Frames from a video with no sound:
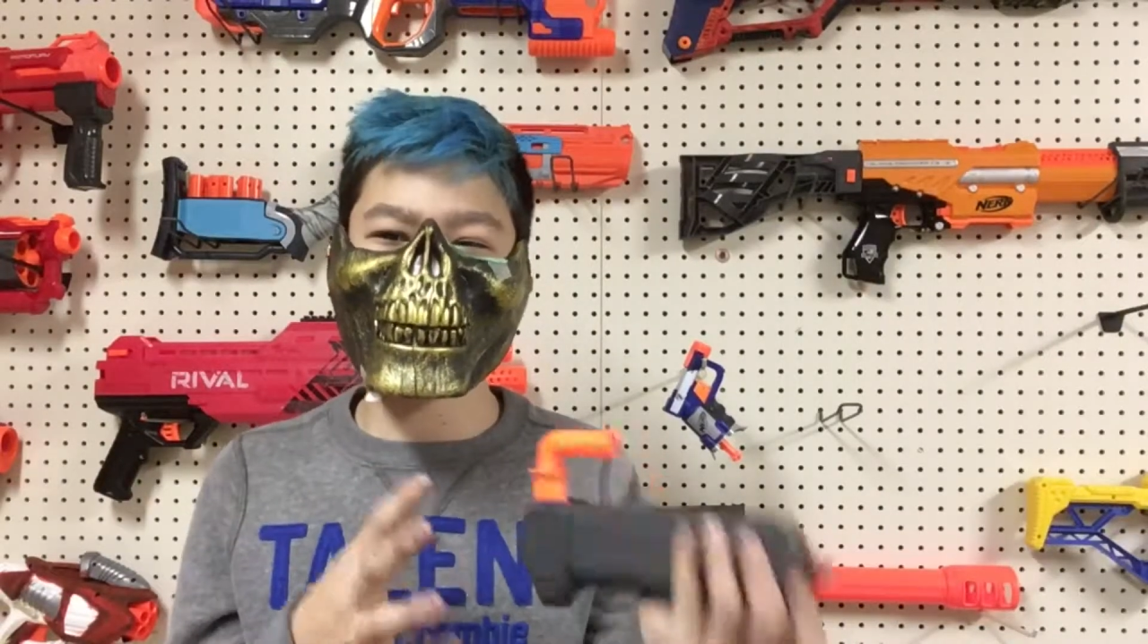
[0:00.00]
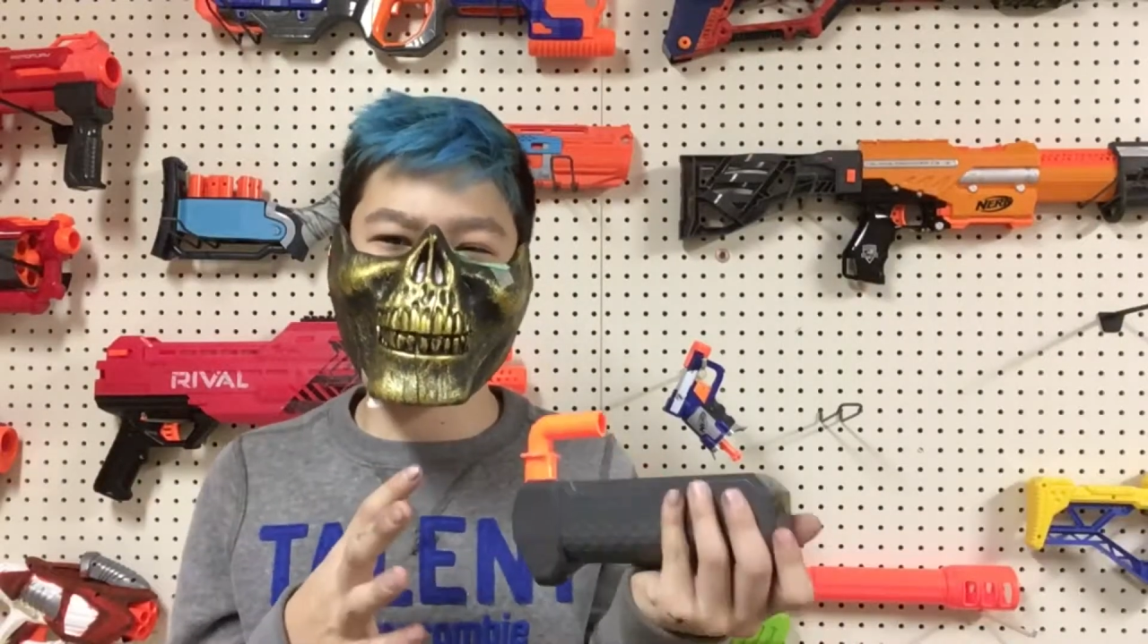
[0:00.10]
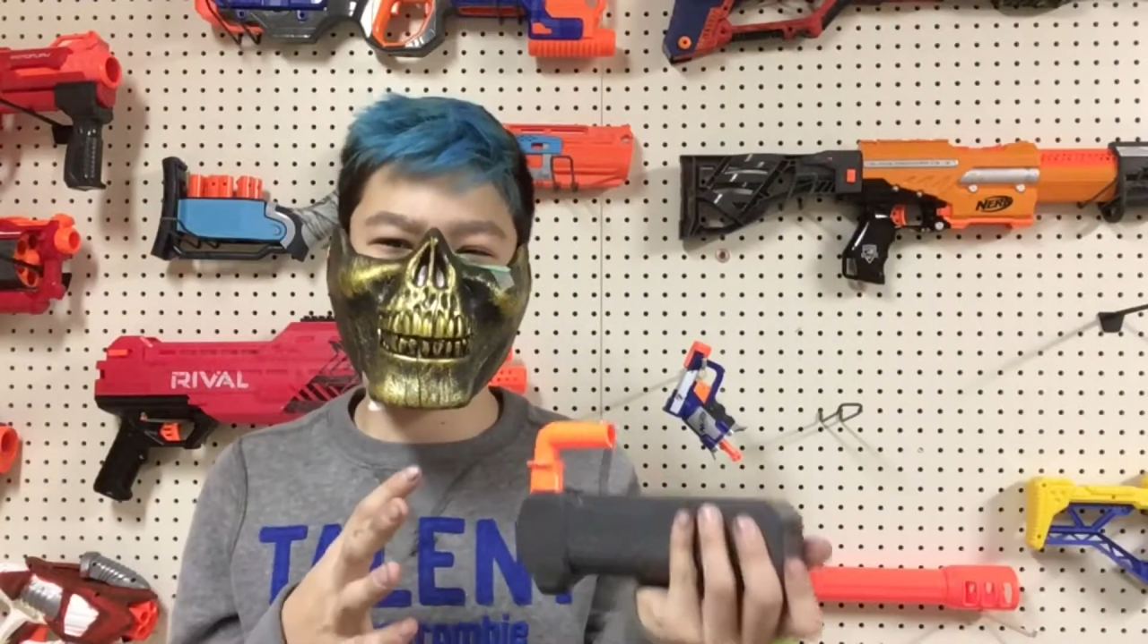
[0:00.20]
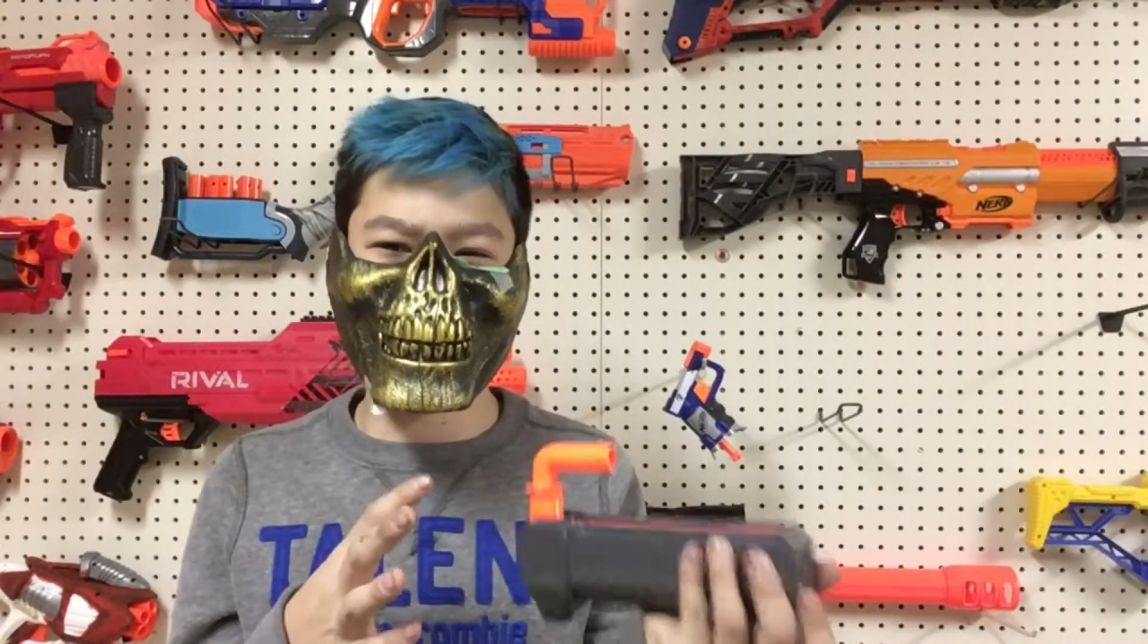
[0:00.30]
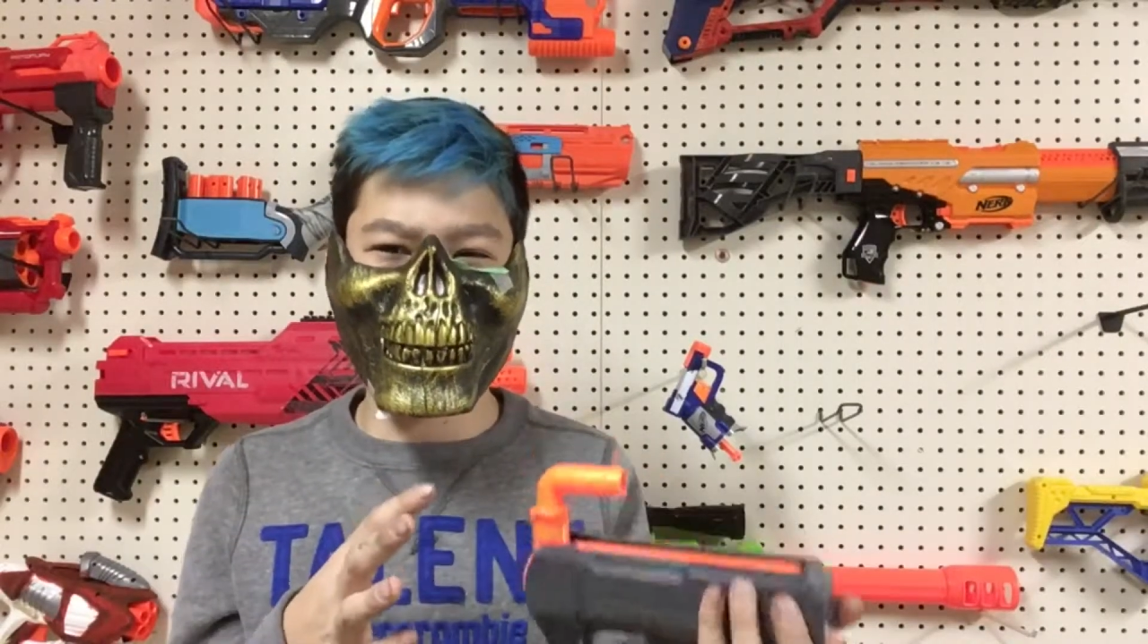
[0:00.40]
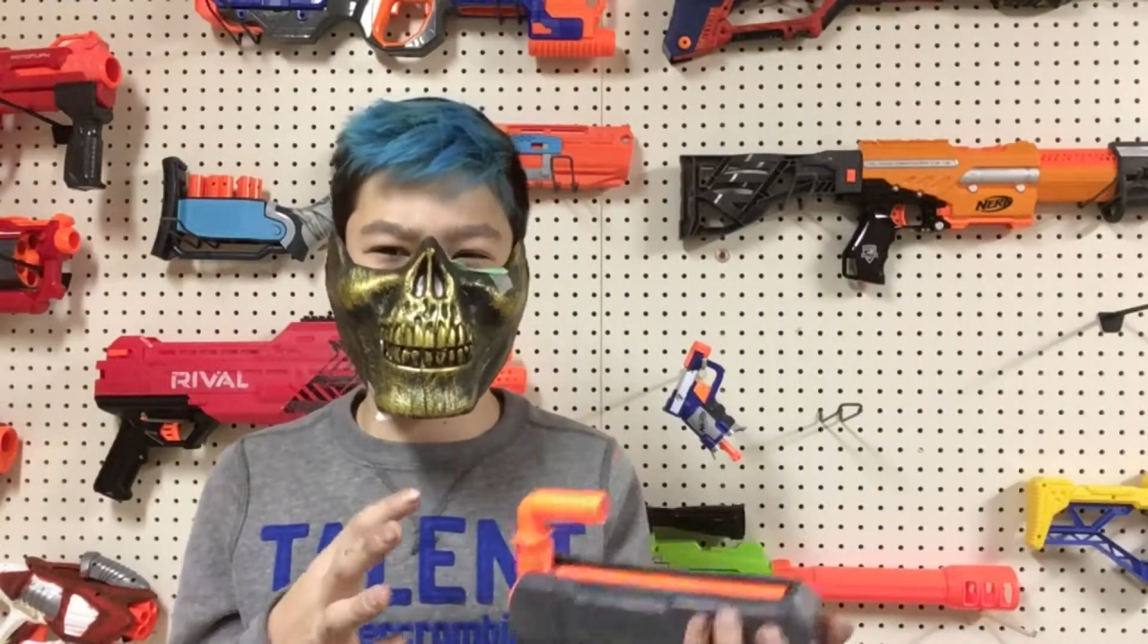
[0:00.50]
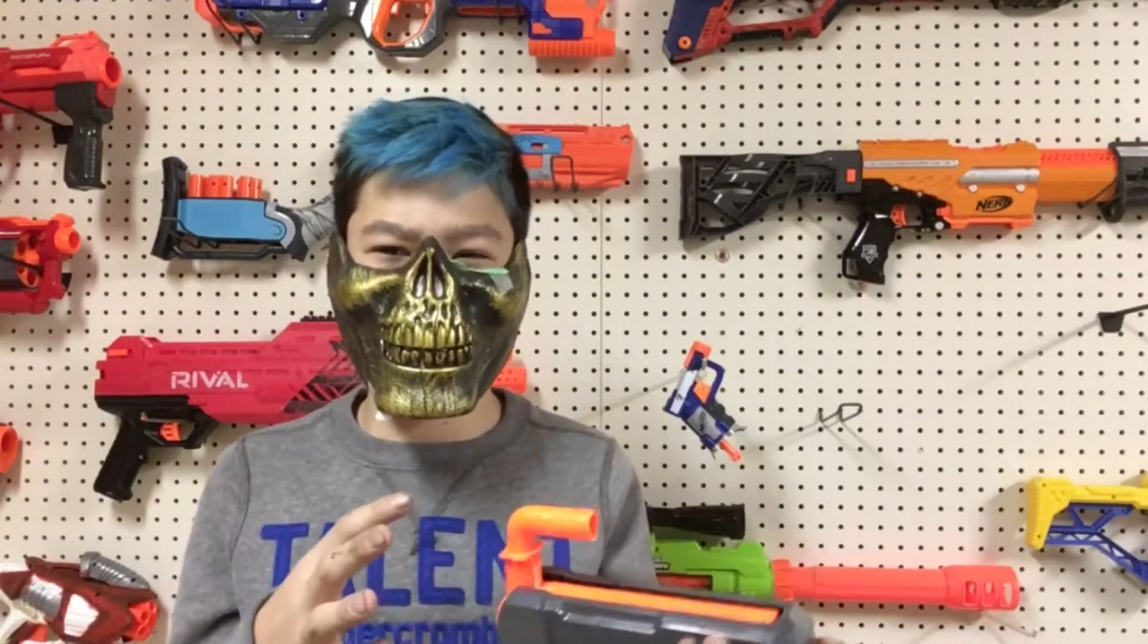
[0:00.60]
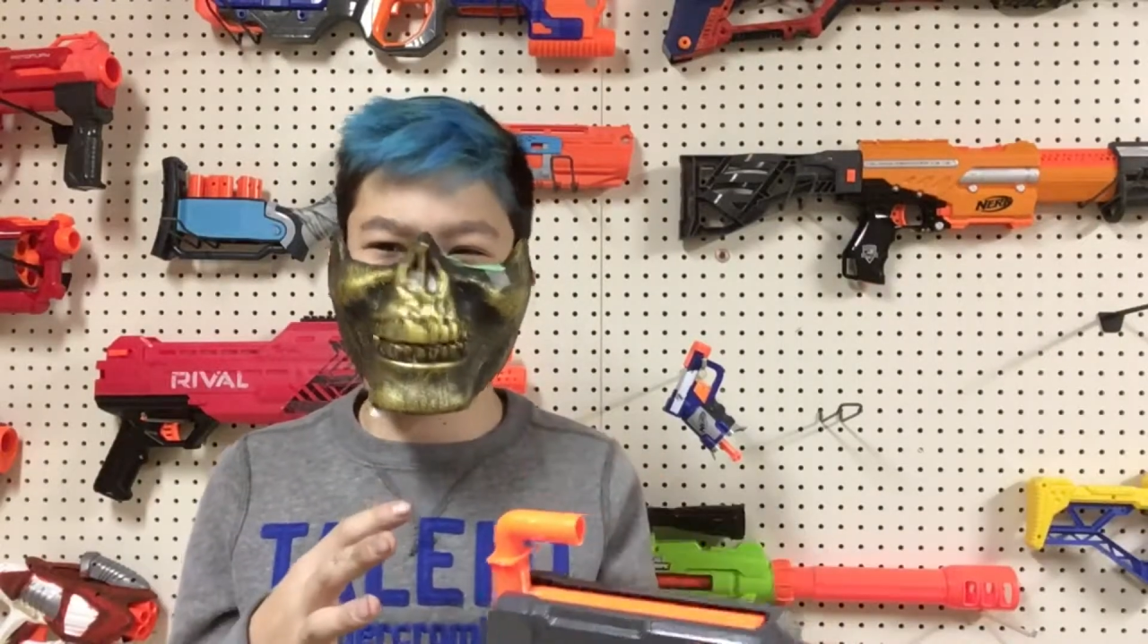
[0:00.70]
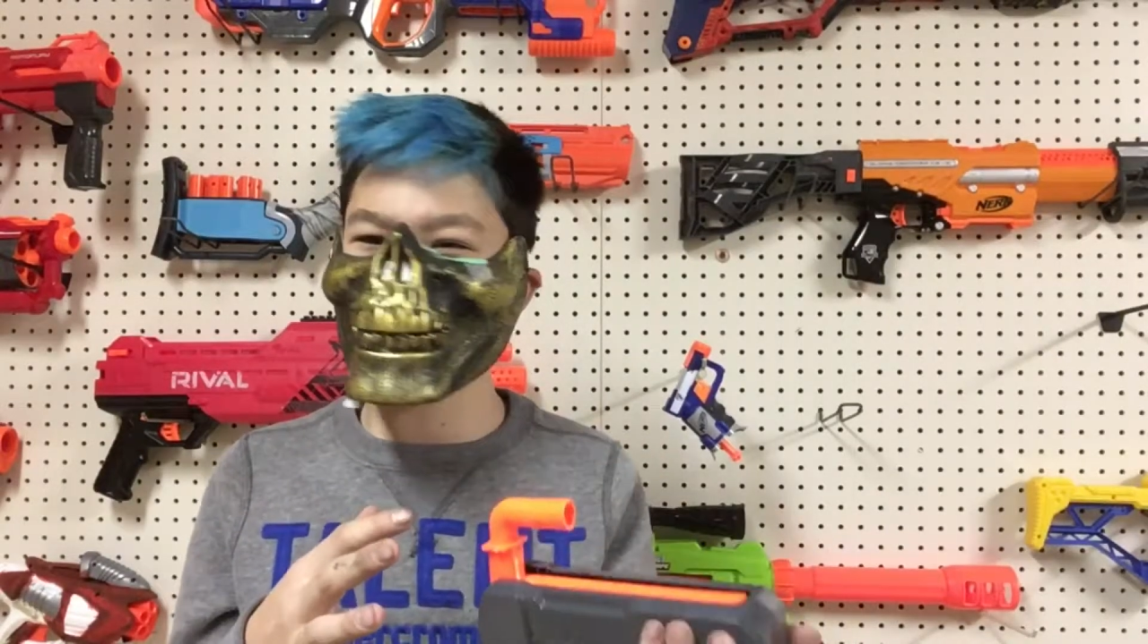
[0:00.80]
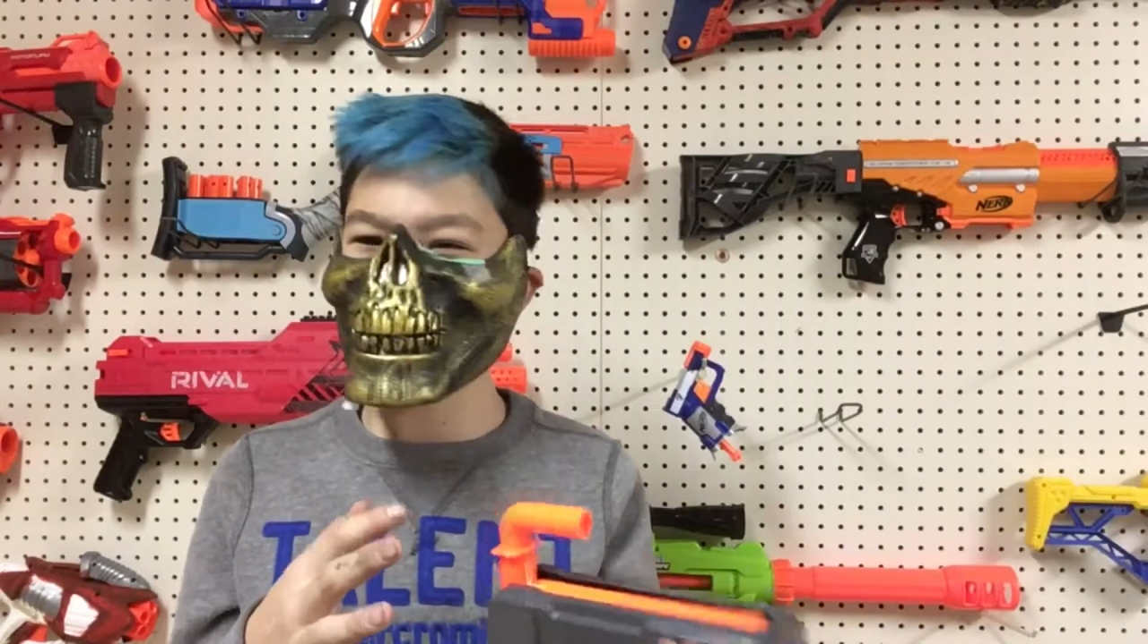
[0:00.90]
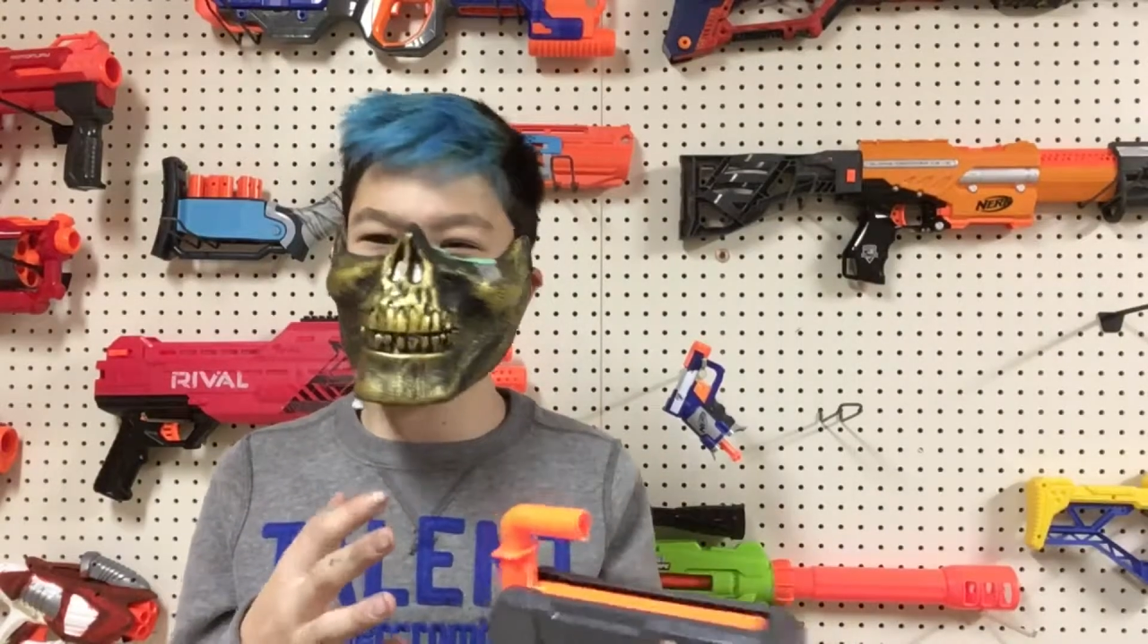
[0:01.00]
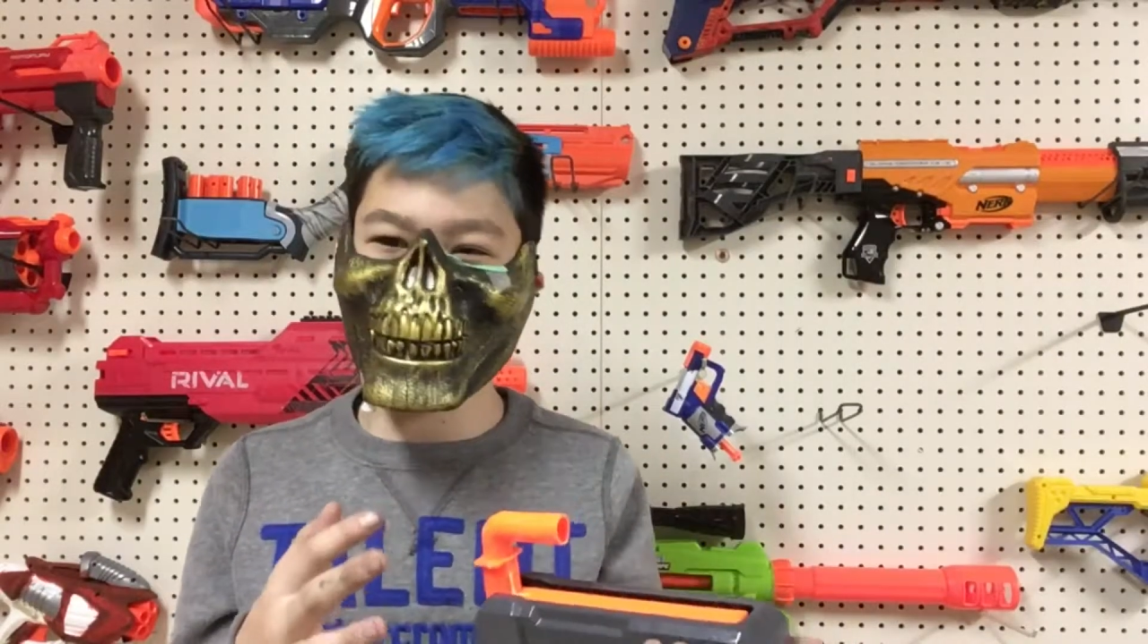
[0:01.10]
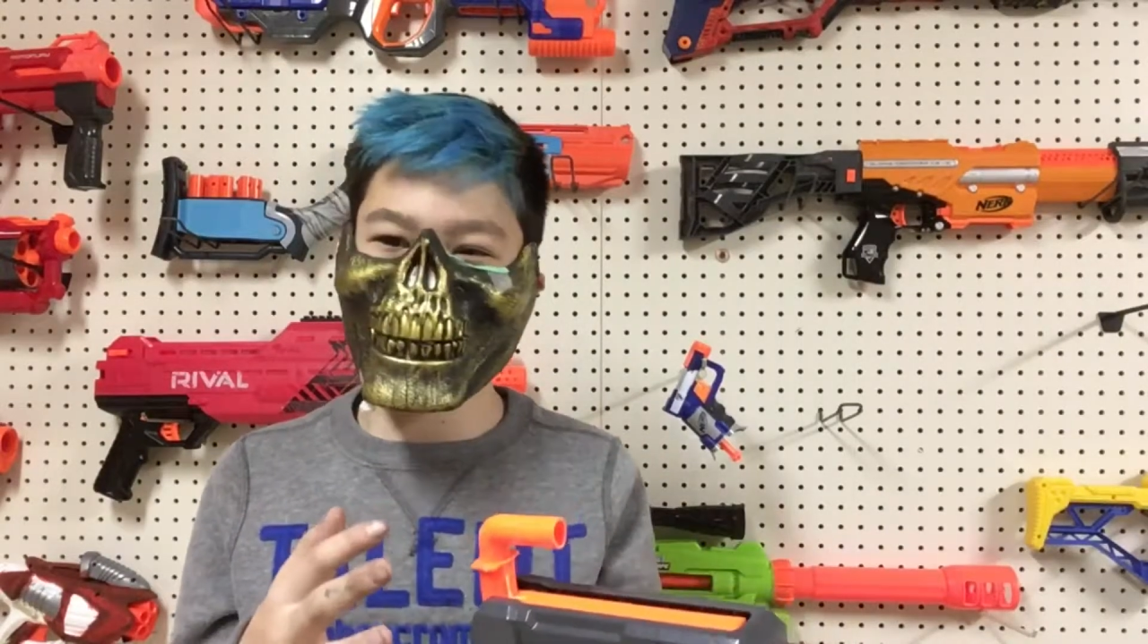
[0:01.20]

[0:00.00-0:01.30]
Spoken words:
stronger foam like